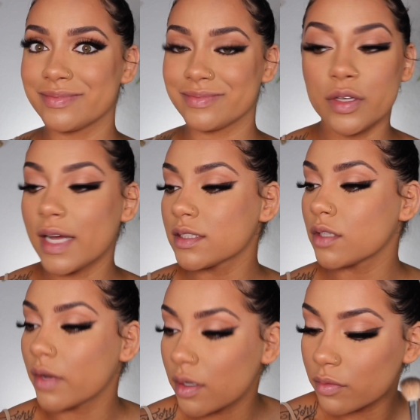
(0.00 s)
You guys
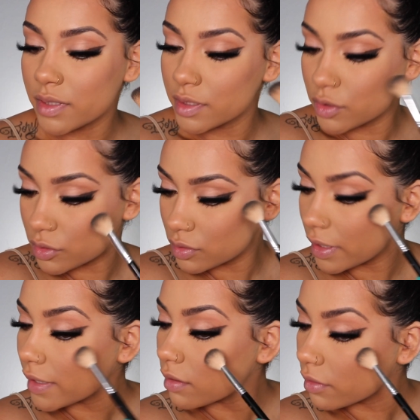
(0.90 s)
know I don't really do
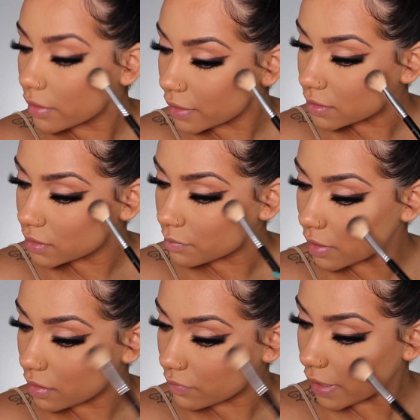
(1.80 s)
like a crazy
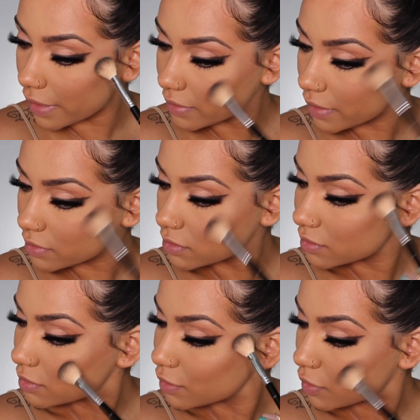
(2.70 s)
amount of highlight,
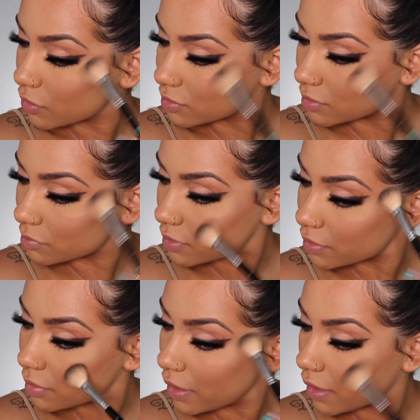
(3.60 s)
just a little
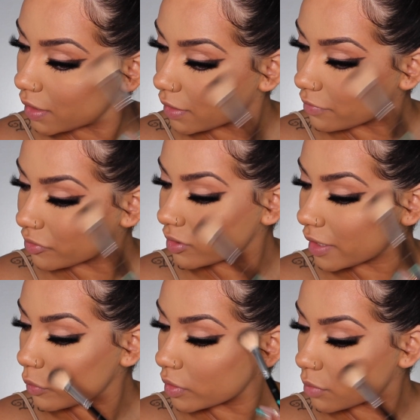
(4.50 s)
something. And I feel
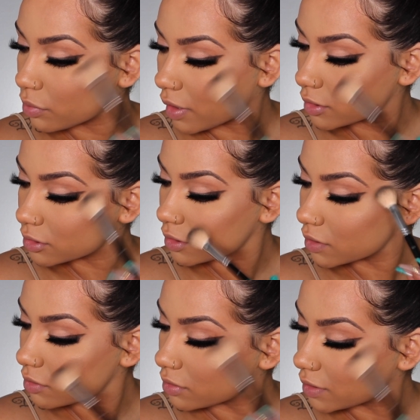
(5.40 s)
like with a bronze
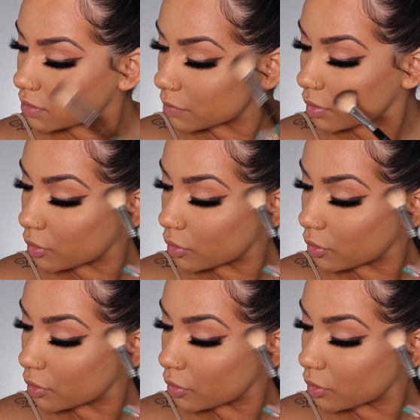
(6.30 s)
look, you need to be